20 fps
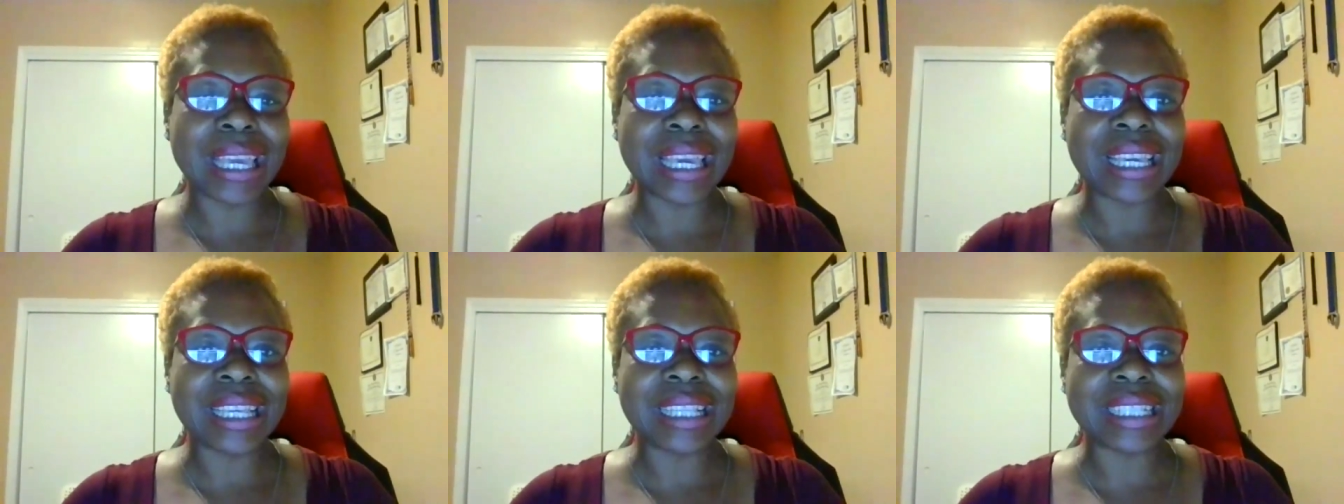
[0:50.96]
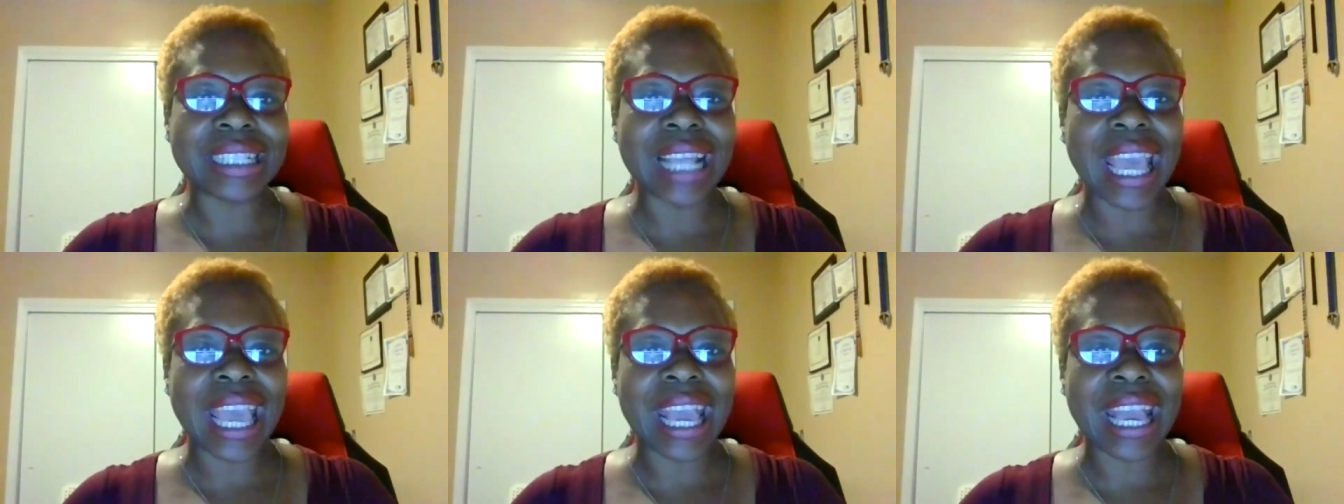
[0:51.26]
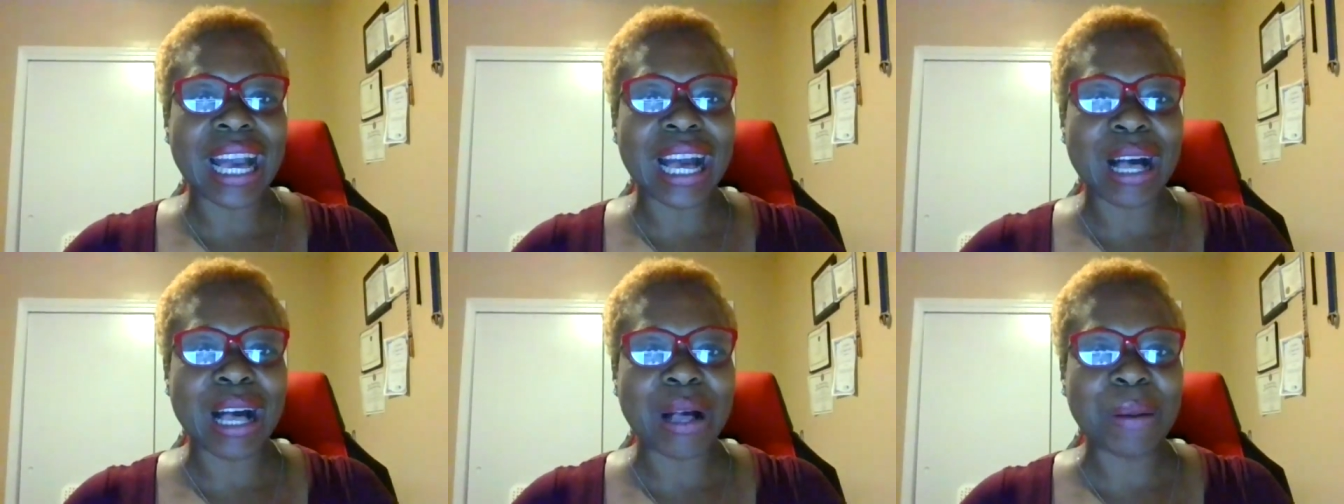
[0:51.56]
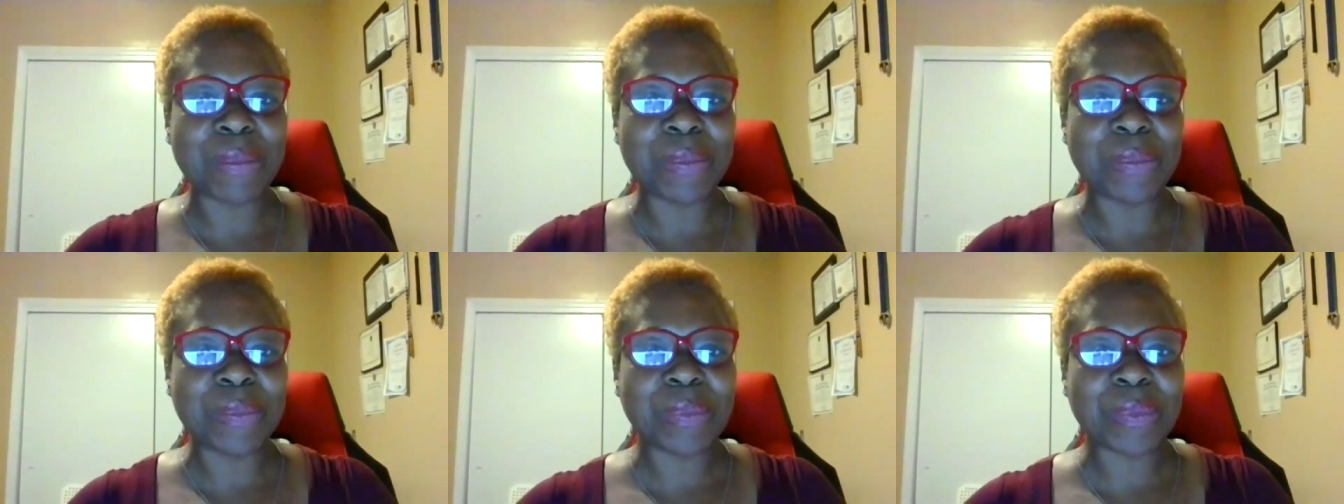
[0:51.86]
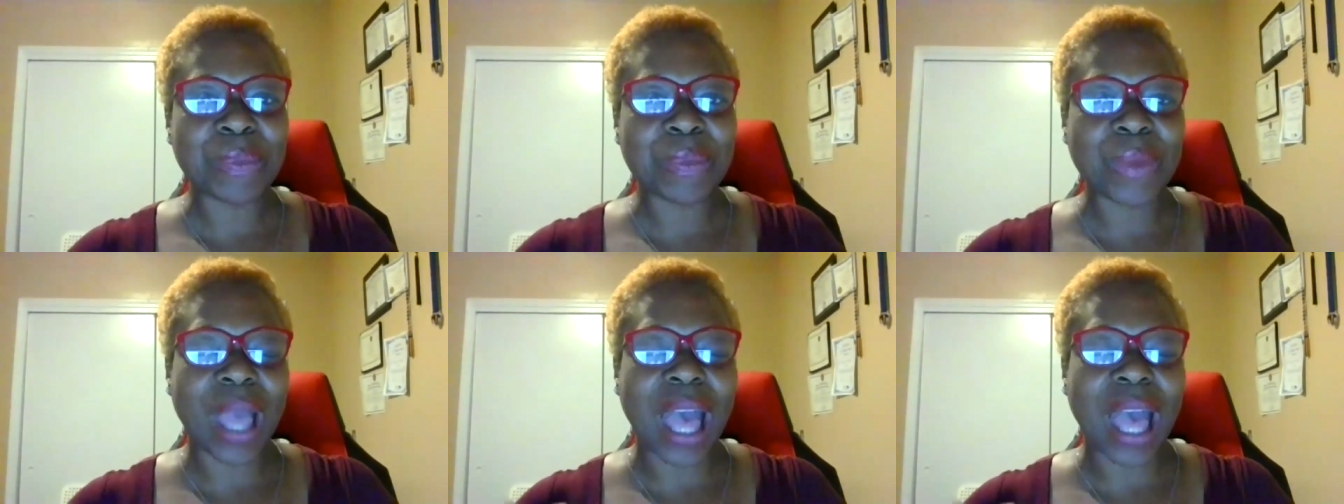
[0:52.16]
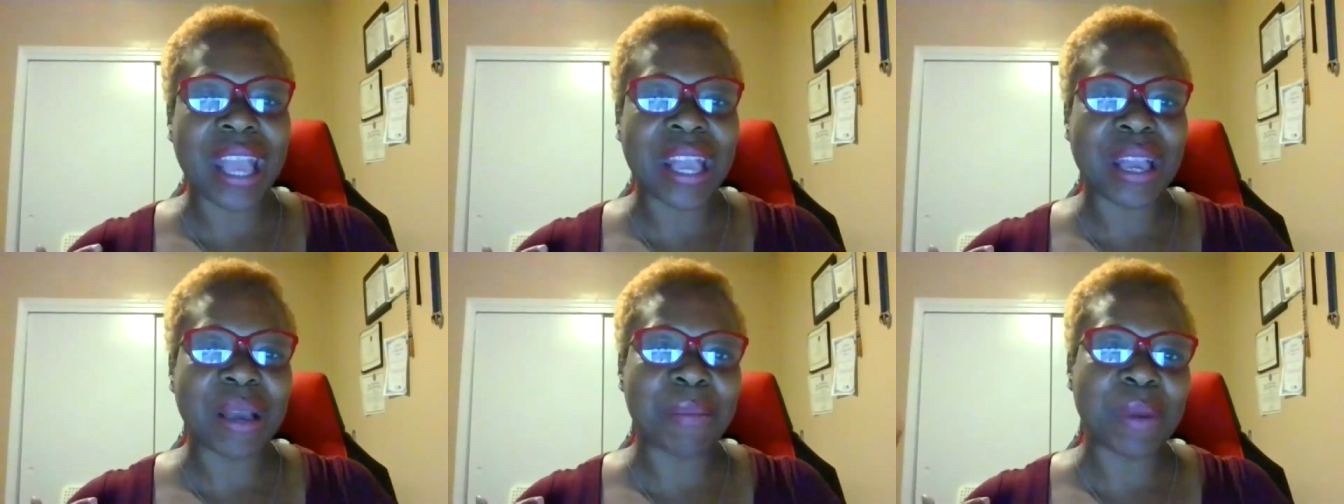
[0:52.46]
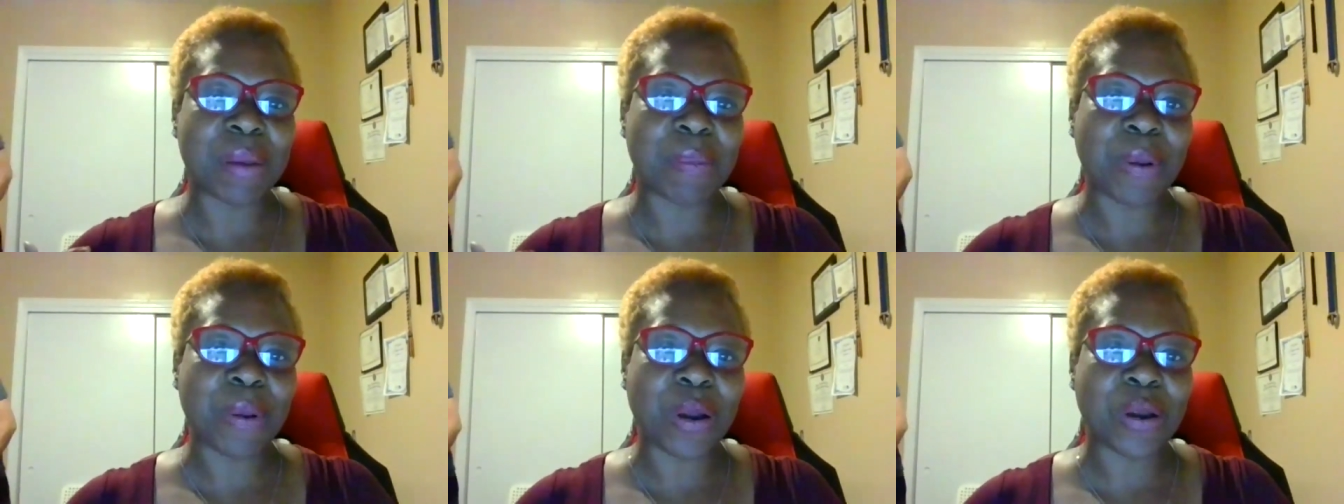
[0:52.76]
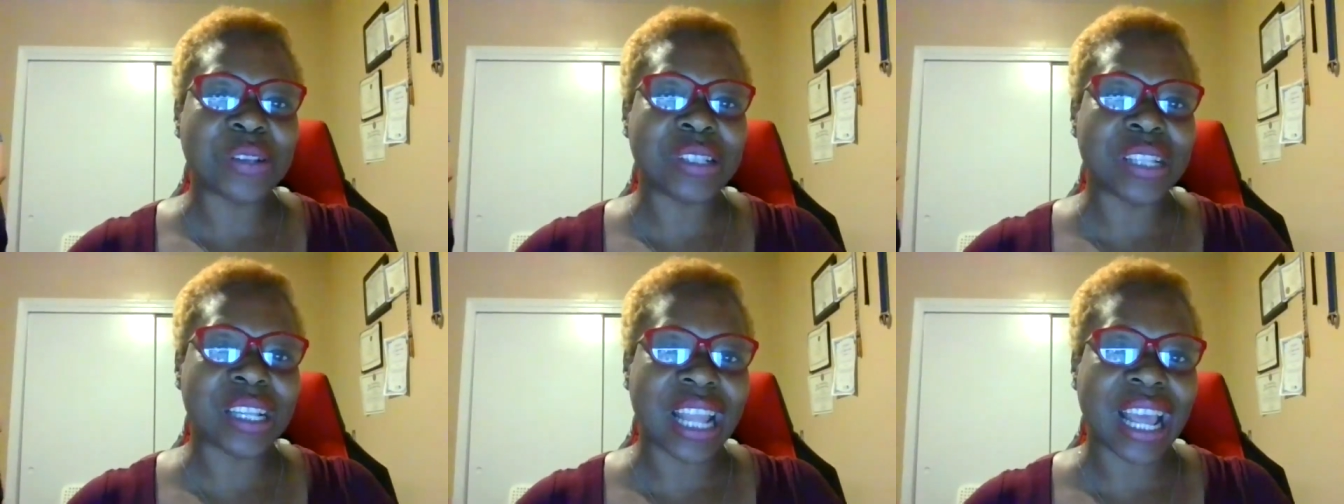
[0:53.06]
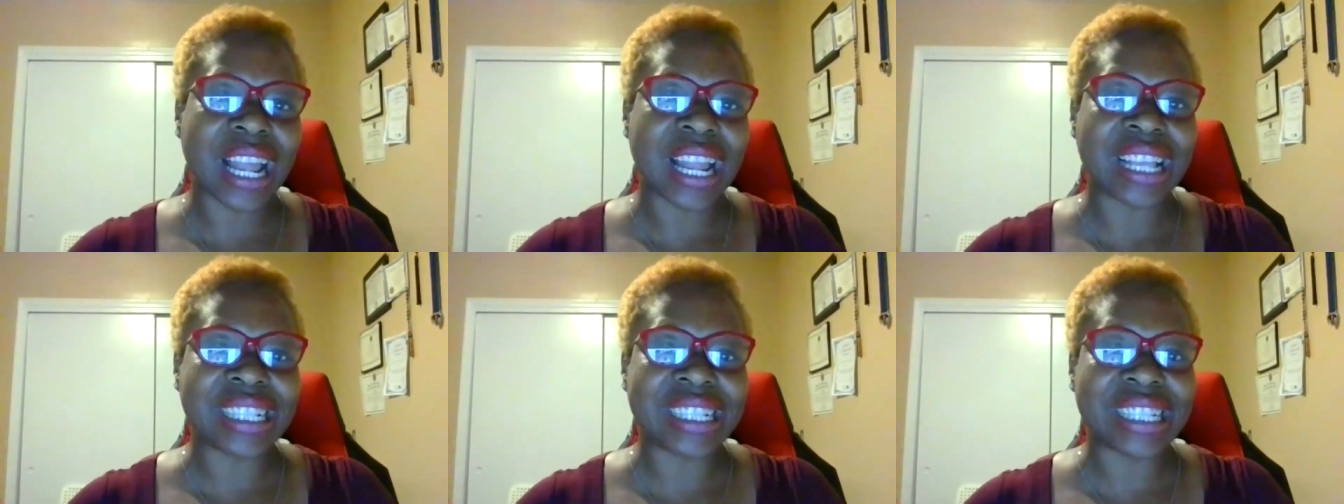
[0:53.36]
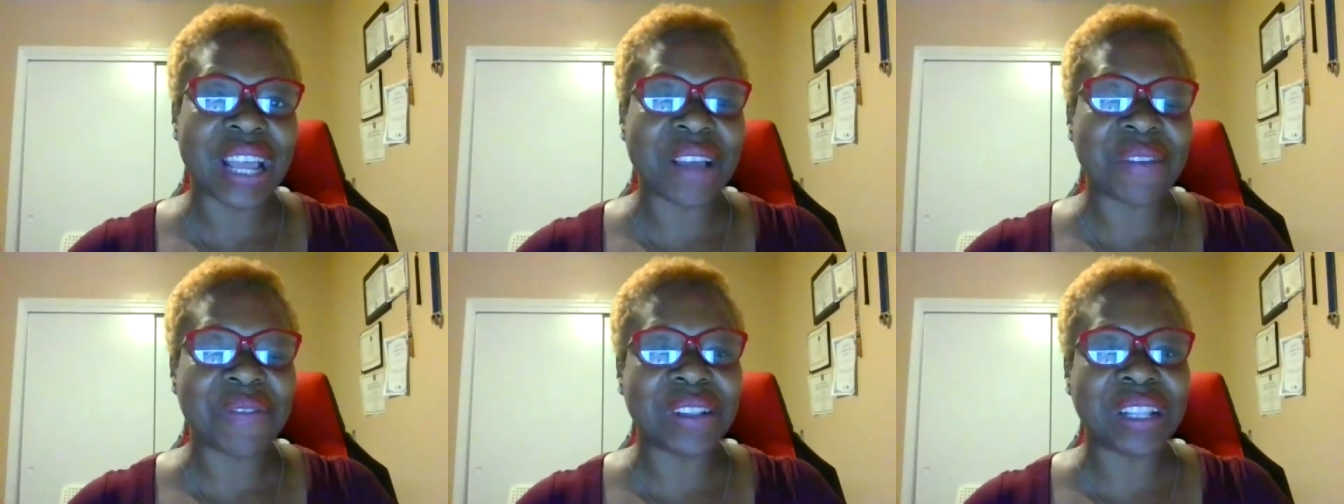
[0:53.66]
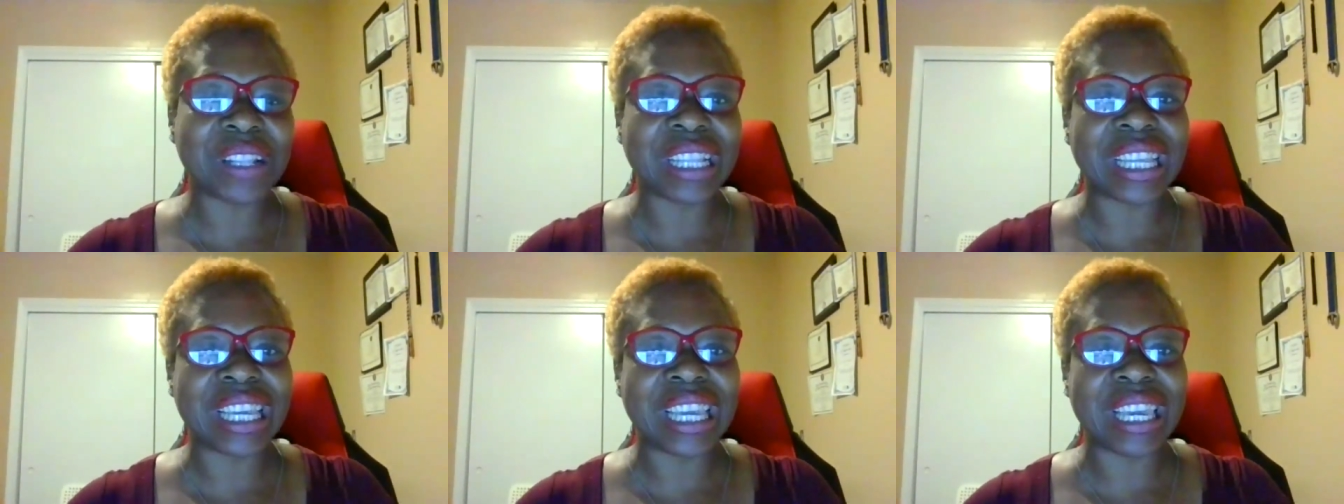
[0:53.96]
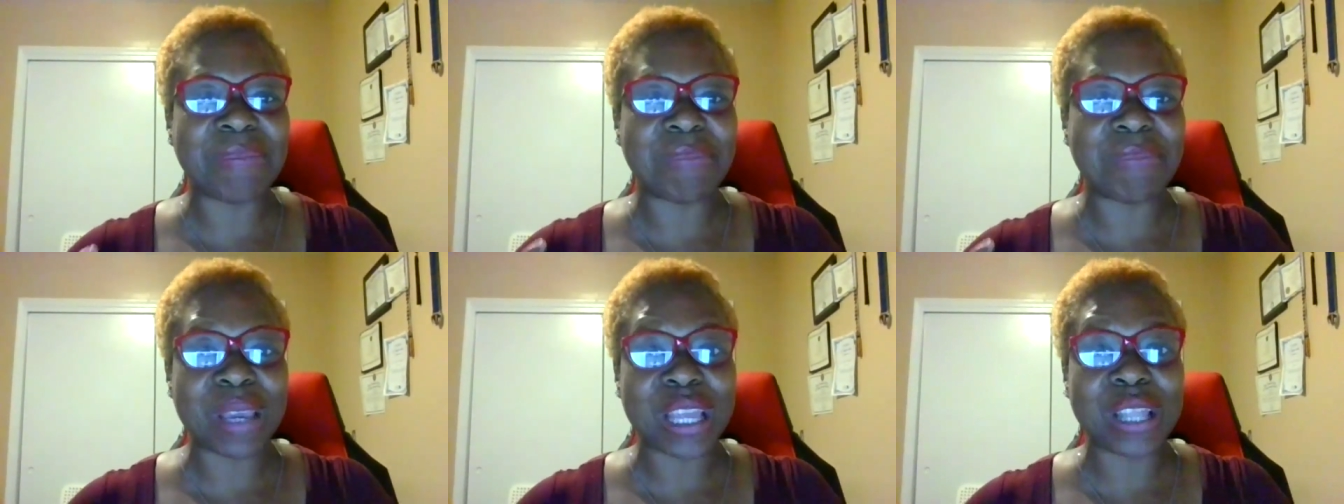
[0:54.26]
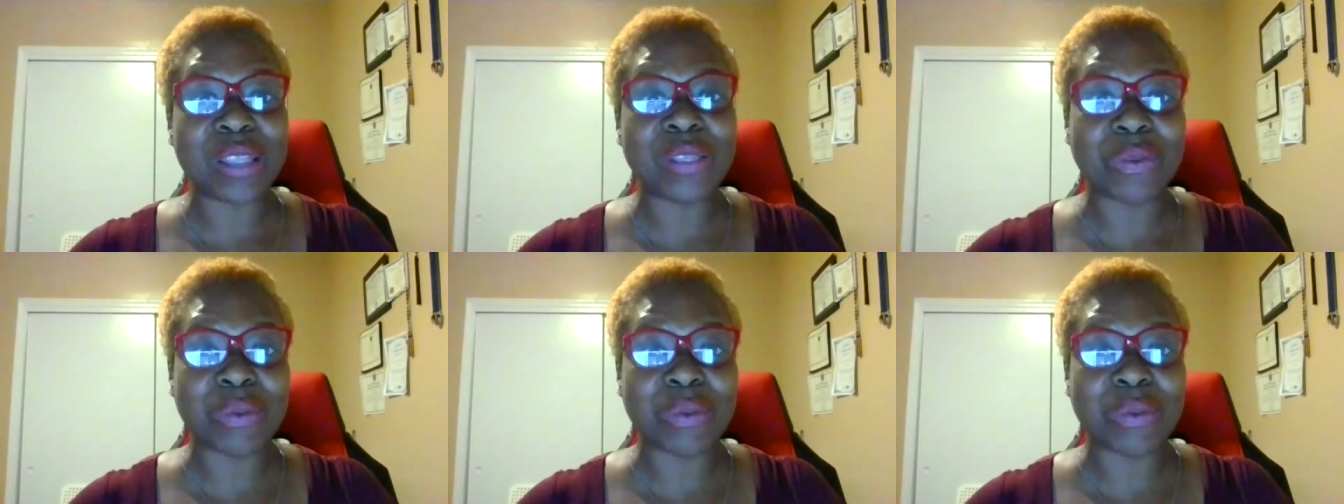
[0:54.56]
is I am a person that has definitely been